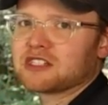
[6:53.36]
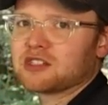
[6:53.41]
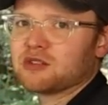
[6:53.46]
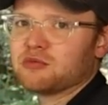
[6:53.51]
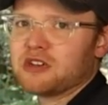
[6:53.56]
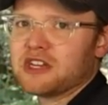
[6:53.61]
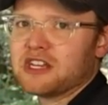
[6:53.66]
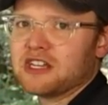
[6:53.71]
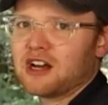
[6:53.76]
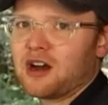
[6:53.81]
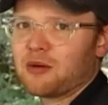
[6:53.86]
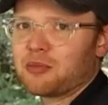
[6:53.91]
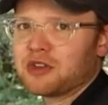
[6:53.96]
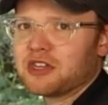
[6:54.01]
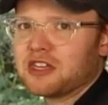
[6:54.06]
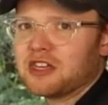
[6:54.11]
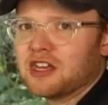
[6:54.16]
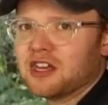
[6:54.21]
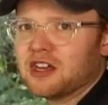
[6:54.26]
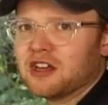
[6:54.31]
to me up
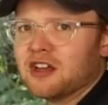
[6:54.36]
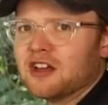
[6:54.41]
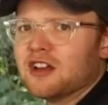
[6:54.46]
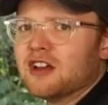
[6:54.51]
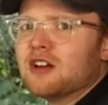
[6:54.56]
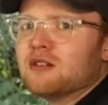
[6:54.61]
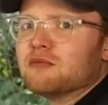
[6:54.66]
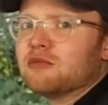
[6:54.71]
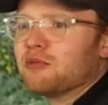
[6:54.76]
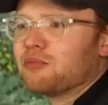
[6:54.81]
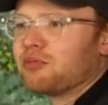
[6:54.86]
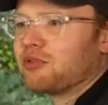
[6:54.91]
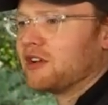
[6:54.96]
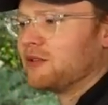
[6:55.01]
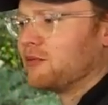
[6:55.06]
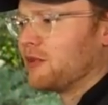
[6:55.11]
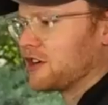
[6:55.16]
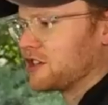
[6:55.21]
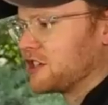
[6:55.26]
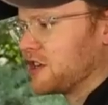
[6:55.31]
here, but
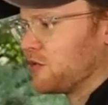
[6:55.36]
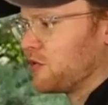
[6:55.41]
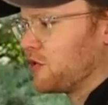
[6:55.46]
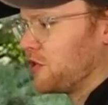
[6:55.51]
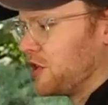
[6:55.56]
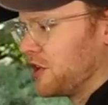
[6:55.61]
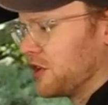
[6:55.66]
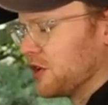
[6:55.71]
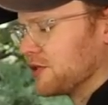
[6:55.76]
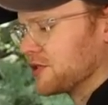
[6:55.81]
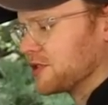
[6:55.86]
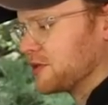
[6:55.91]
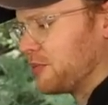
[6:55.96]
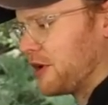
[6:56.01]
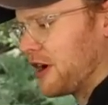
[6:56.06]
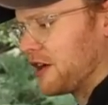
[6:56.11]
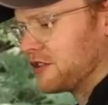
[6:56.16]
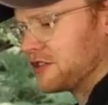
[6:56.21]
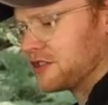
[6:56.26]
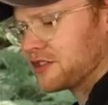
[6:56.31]
pretty much everything else
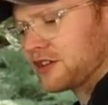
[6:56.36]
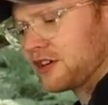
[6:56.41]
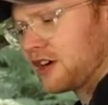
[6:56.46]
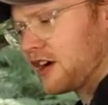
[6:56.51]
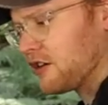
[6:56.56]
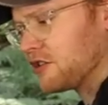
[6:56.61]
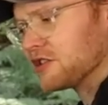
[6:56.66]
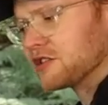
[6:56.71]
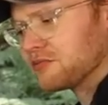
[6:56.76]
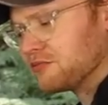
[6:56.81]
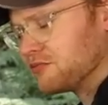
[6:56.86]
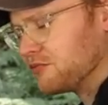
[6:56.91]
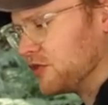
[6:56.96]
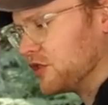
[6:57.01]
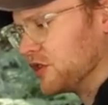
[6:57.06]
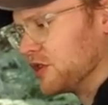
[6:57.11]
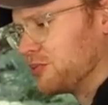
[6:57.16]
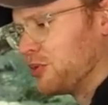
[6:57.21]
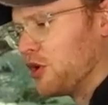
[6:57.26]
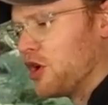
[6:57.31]
about this car is
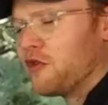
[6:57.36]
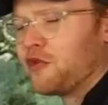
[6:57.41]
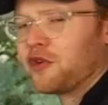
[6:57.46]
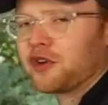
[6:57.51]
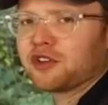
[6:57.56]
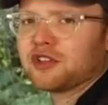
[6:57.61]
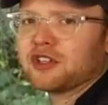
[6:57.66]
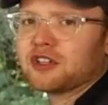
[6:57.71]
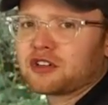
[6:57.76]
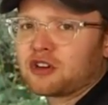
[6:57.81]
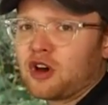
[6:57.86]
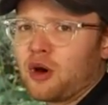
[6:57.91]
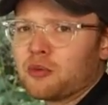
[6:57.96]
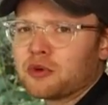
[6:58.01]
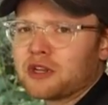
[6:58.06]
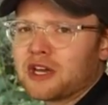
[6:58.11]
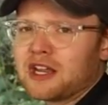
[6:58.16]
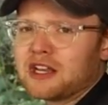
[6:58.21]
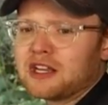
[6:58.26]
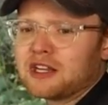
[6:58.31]
really perfectly
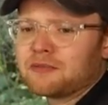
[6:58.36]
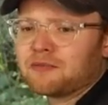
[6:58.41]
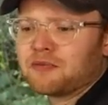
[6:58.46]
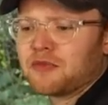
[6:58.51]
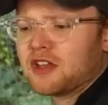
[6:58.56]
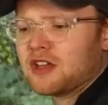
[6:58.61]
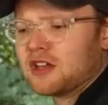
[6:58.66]
accommodating.